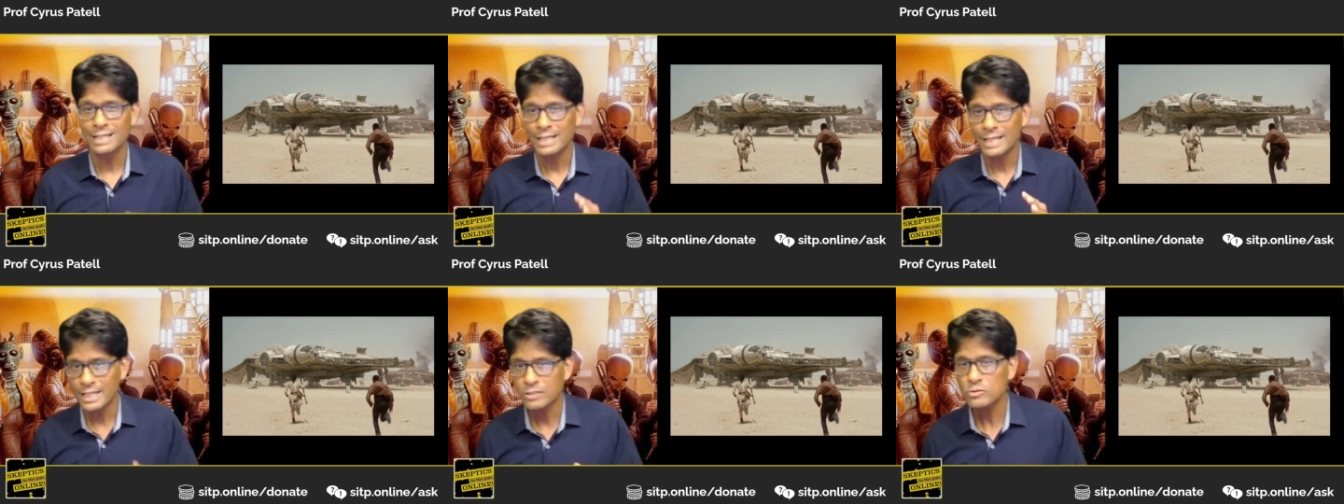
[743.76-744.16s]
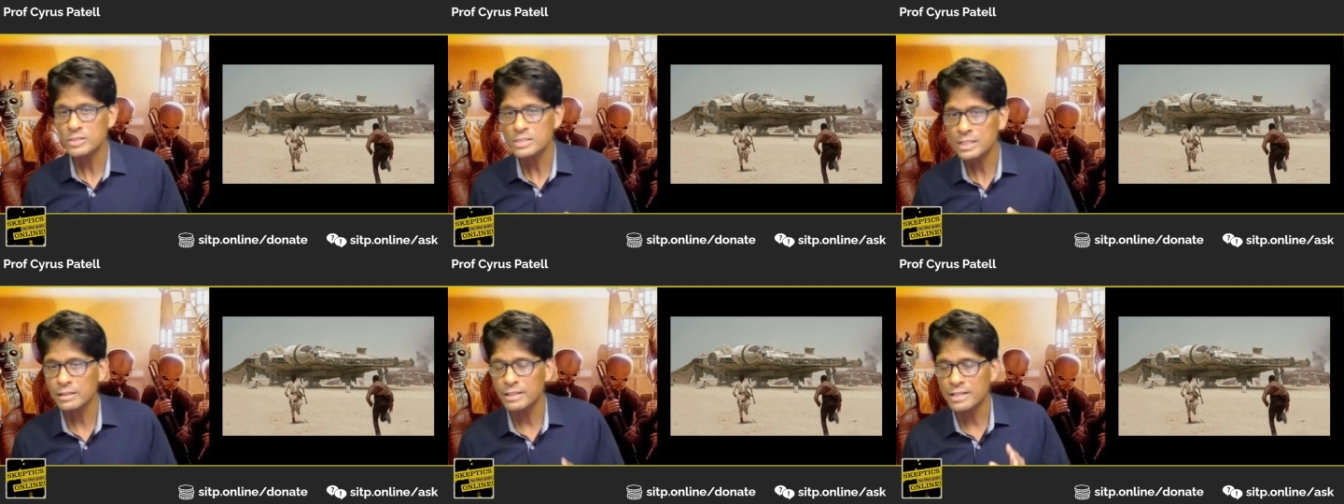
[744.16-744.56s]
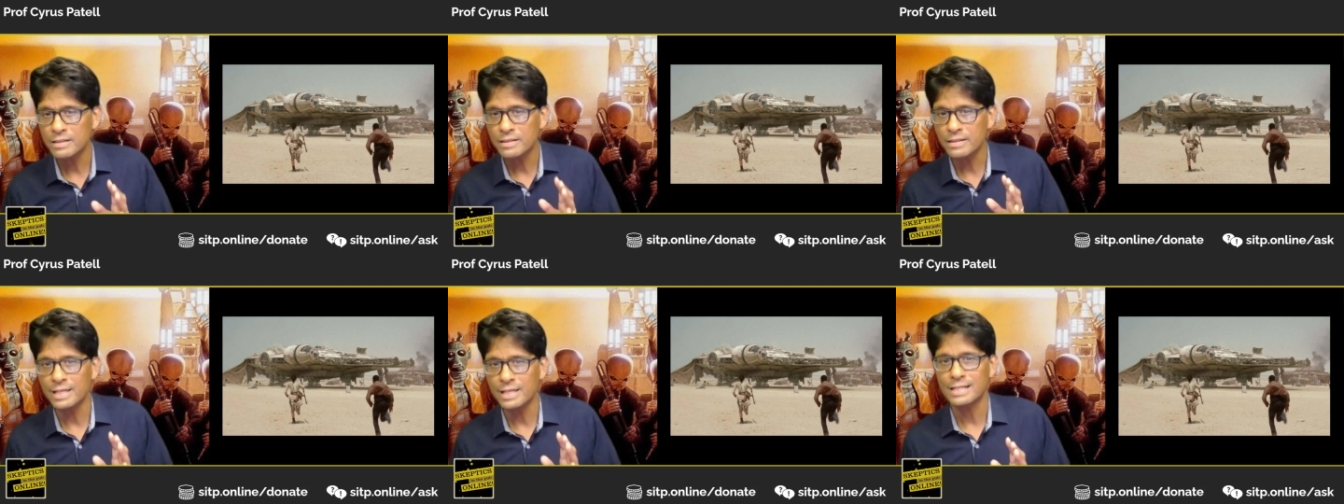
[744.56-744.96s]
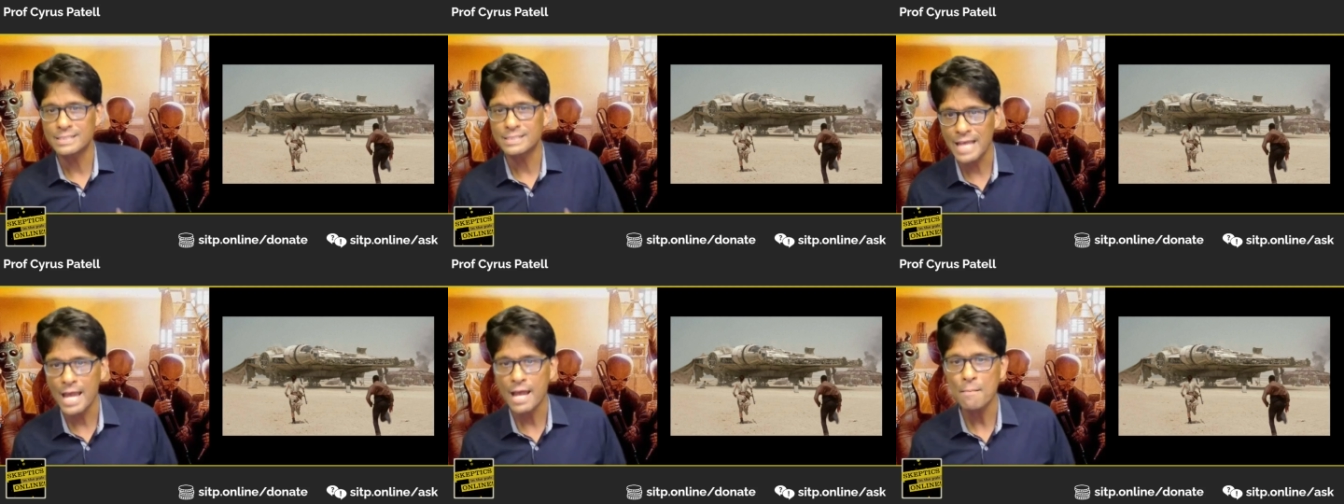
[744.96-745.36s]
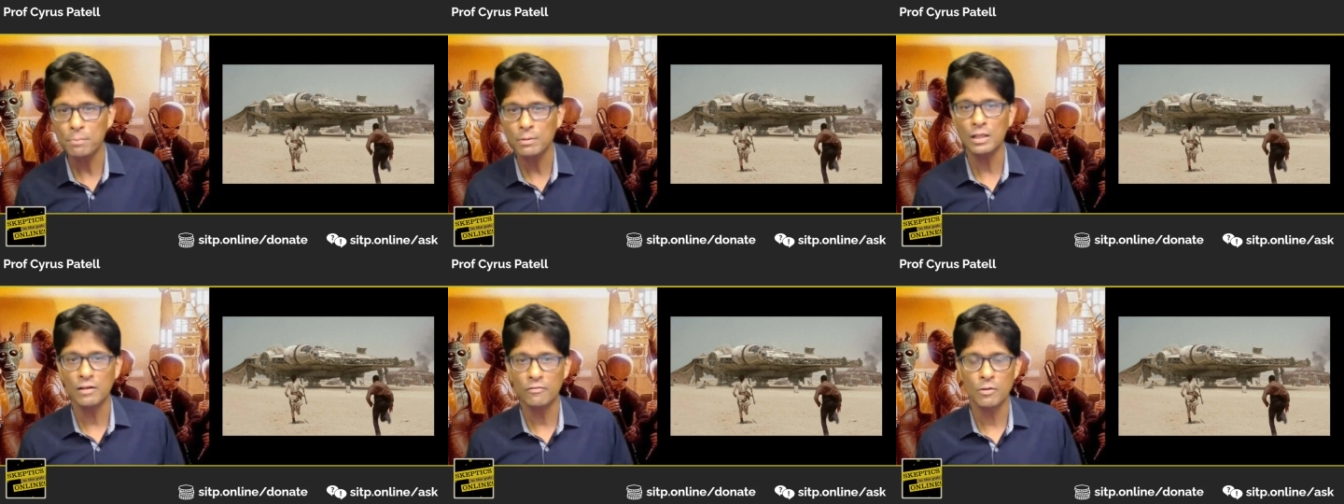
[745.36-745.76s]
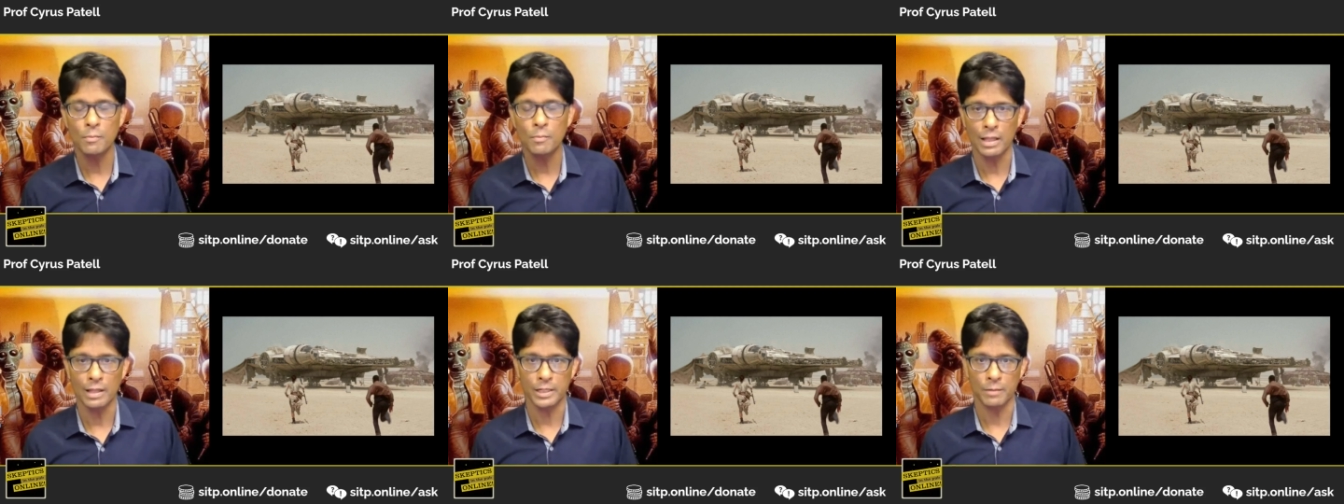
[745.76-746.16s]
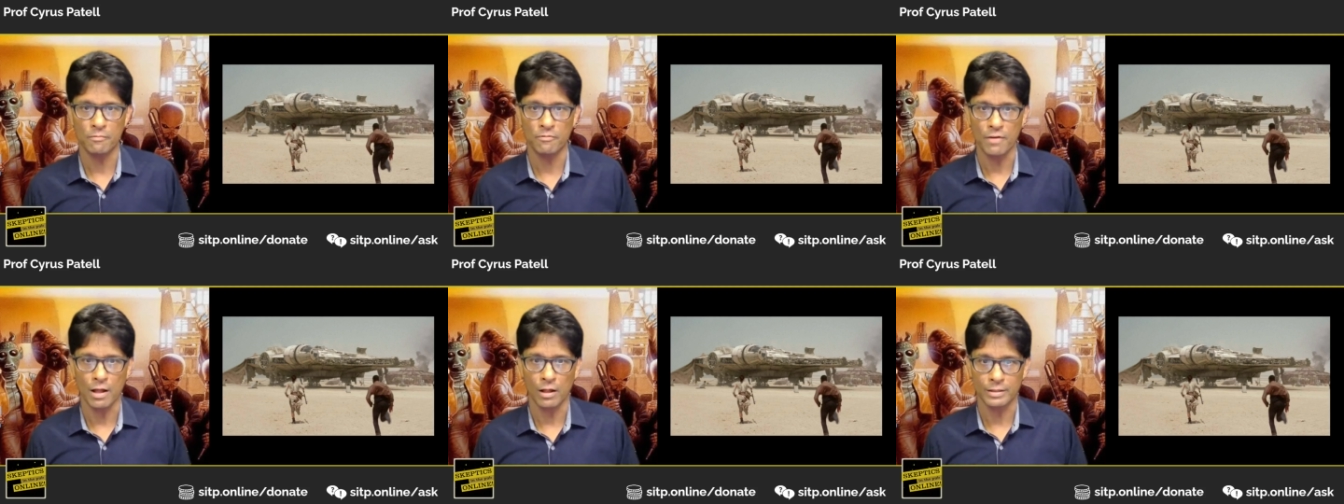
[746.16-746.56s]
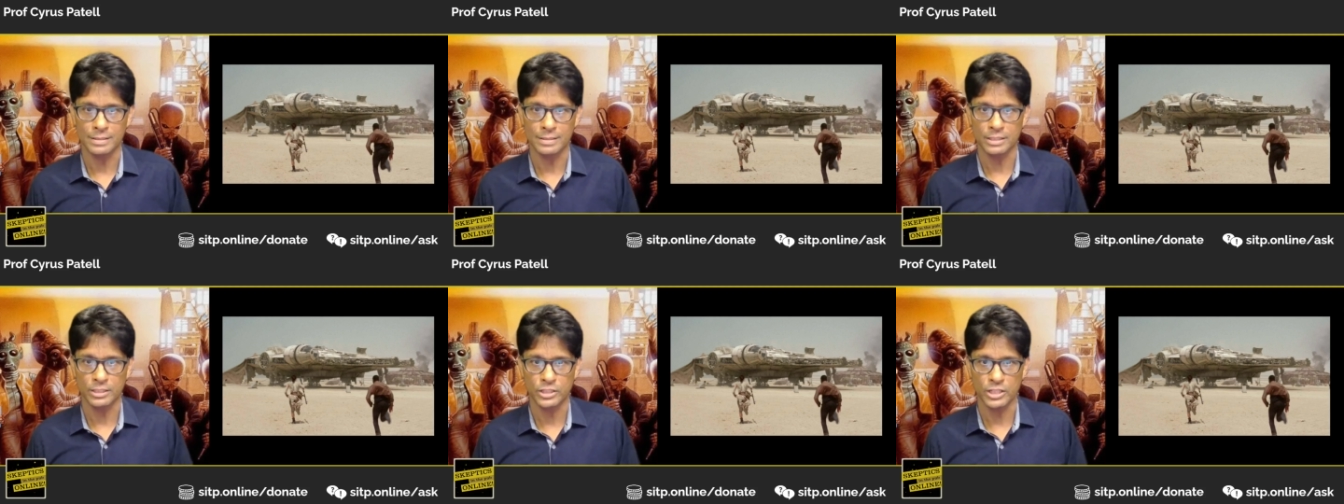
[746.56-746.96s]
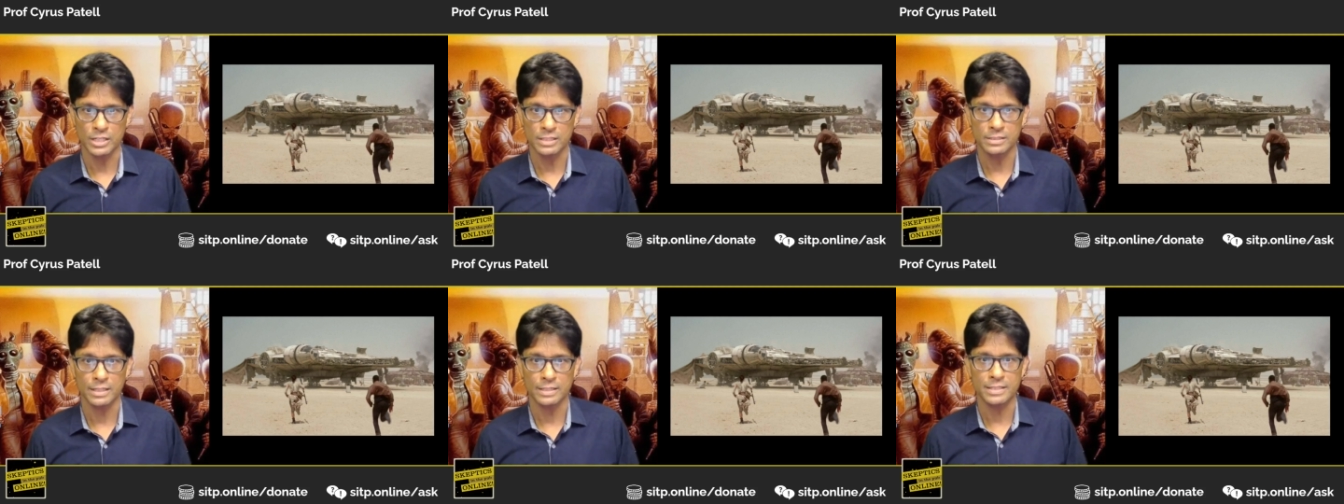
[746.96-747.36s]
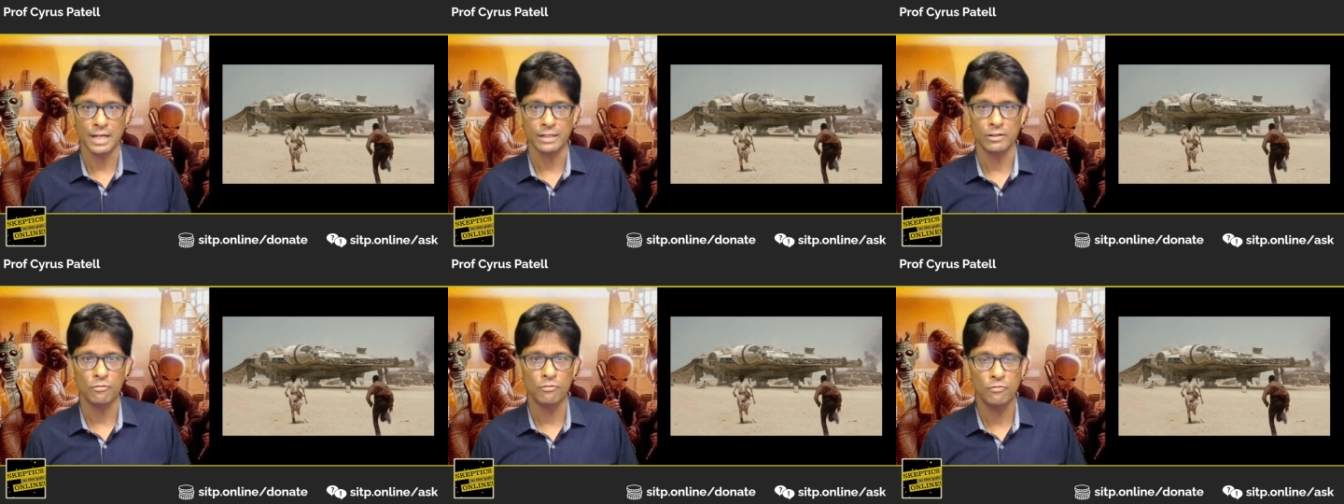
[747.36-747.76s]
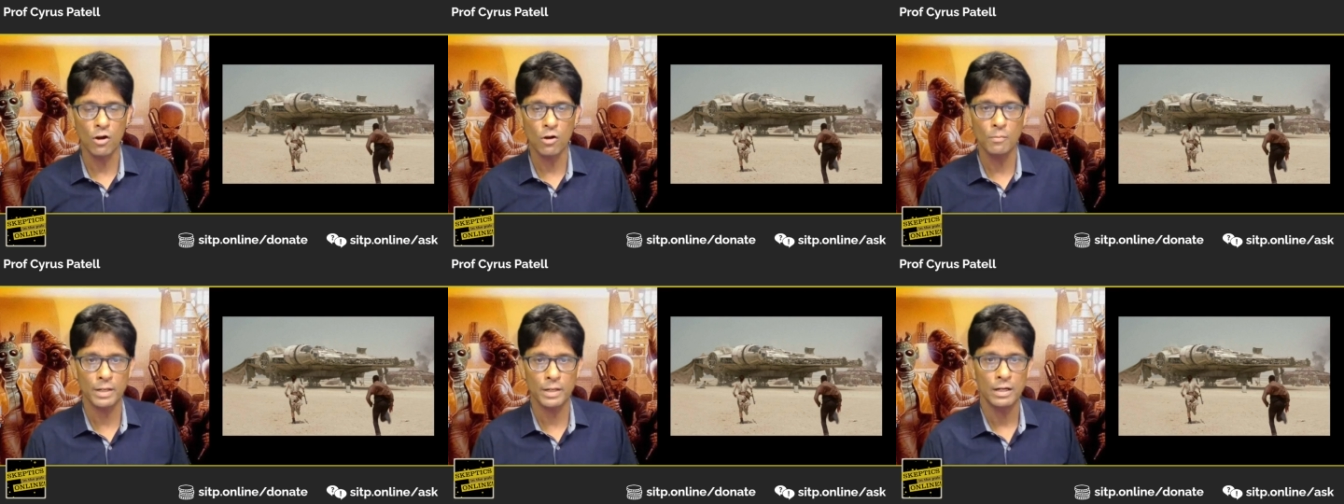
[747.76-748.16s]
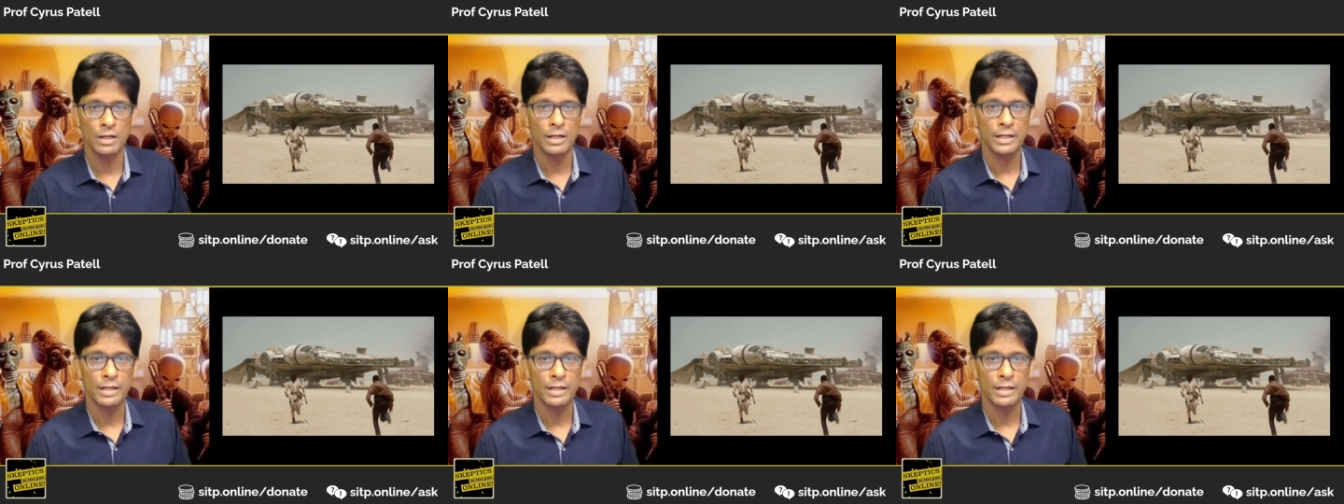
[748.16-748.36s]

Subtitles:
Interestingly, the example of the Millennium Falcon suggests that technophobia